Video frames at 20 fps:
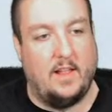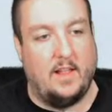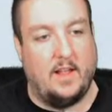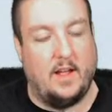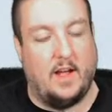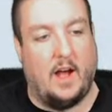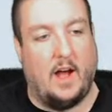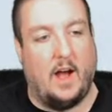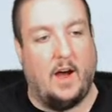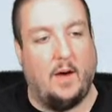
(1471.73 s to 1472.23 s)

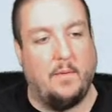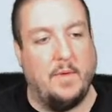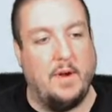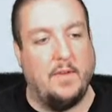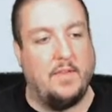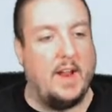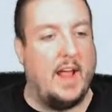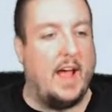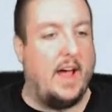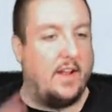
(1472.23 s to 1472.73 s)
Oh, move
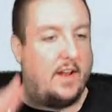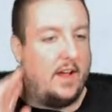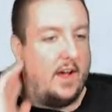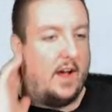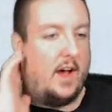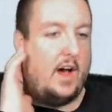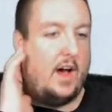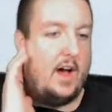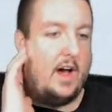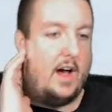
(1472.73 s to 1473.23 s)
it out.
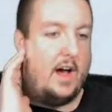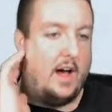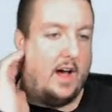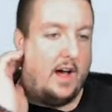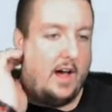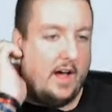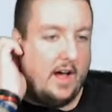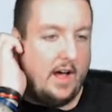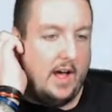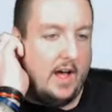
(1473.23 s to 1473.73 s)

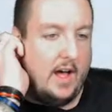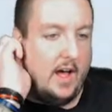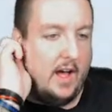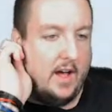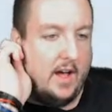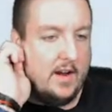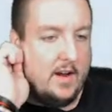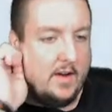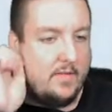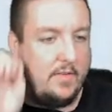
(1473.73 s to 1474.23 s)
Oh,
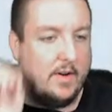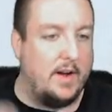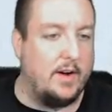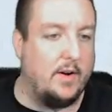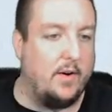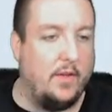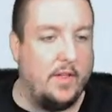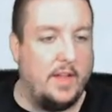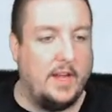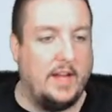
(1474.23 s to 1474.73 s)
oh come on,
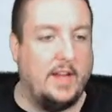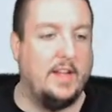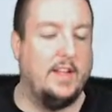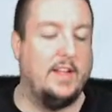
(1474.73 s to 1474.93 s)
goalie.